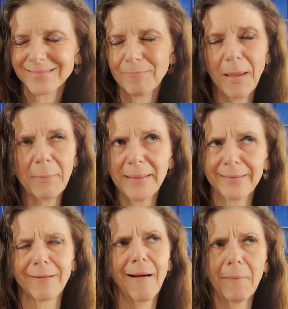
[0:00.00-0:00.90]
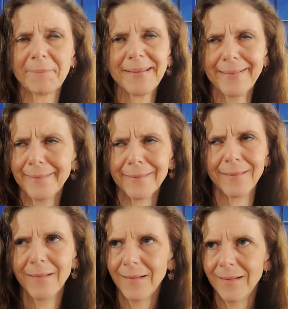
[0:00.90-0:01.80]
maybe a top 10
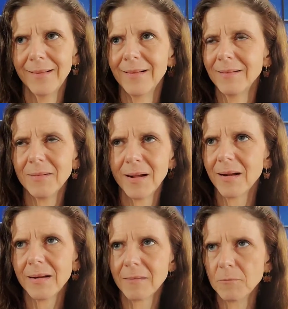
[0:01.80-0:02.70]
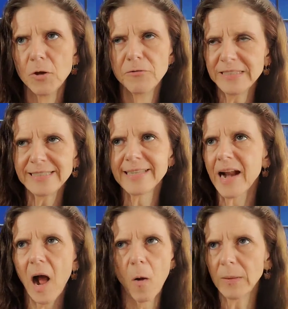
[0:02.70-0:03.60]
of movies
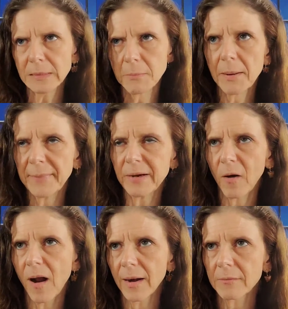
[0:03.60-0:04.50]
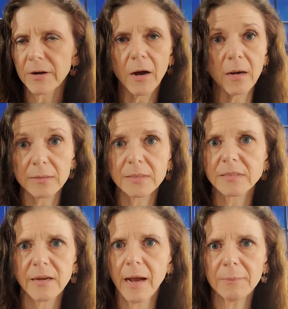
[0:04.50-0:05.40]
that always make me cry
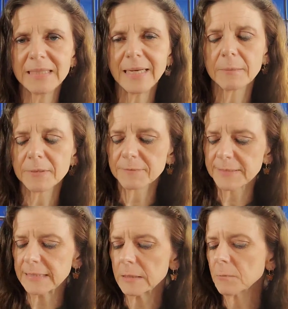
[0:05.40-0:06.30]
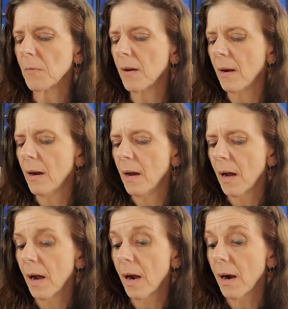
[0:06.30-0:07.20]
regardless of how many times I've seen them.
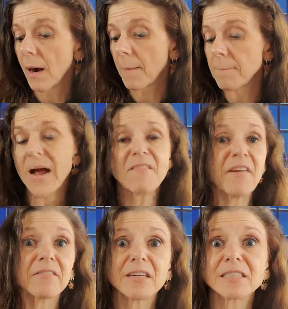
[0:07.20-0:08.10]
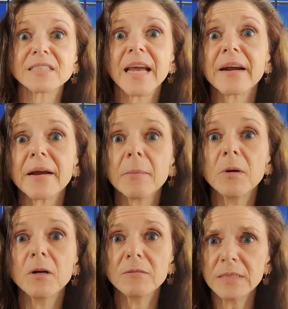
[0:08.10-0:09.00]
My favorite scary
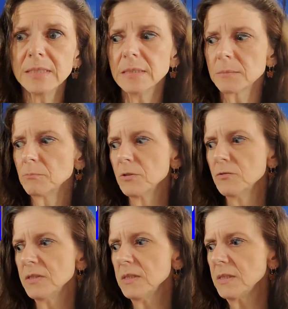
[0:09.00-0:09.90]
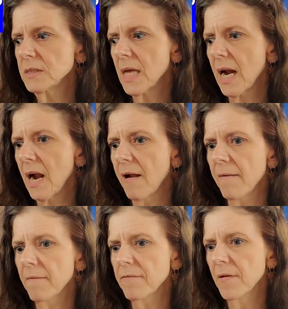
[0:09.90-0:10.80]
movies, movies that
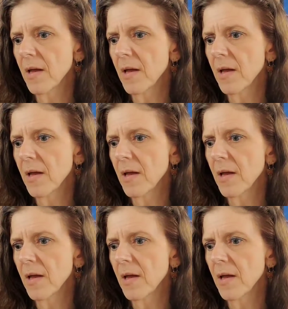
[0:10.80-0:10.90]
have